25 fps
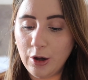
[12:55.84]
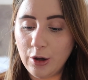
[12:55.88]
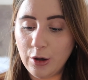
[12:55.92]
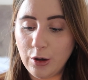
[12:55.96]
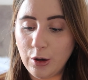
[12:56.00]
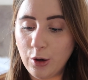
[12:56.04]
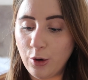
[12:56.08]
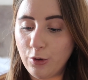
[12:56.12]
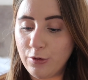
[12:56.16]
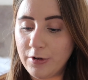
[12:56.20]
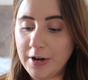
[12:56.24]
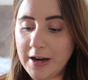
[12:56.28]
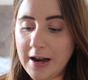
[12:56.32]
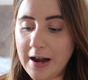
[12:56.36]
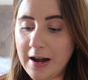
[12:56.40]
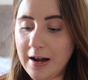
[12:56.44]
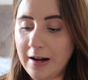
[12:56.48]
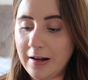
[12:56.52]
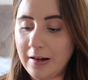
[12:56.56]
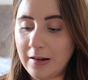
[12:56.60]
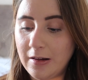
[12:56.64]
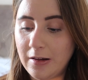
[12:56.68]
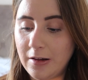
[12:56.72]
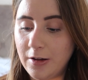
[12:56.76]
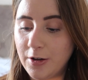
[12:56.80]

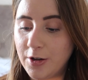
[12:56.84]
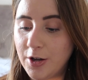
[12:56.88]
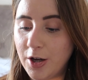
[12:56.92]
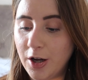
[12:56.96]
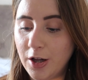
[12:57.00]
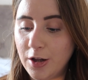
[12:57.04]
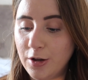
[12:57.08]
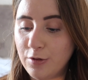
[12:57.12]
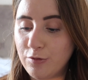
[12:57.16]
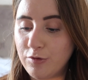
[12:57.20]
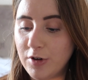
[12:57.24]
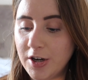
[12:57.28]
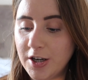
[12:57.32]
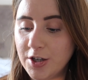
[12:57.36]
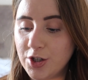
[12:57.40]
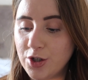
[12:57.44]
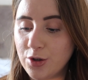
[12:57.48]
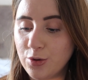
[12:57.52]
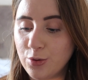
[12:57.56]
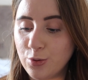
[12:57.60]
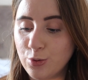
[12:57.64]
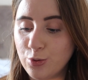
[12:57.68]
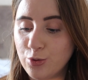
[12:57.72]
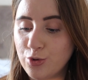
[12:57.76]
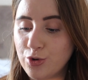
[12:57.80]
L'Oreal Colour
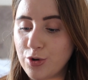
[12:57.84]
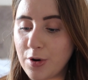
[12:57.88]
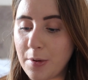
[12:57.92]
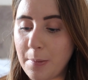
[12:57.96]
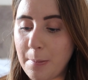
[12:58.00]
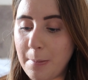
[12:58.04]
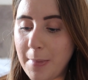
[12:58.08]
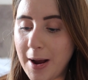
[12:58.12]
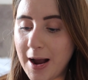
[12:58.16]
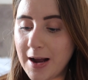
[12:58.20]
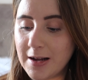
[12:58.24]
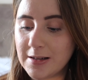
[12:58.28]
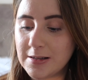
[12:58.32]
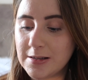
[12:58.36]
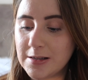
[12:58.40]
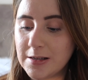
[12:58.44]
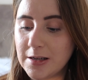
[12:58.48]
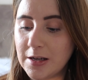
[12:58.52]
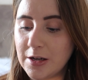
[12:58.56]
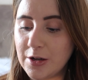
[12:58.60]
Rich Ultra Matte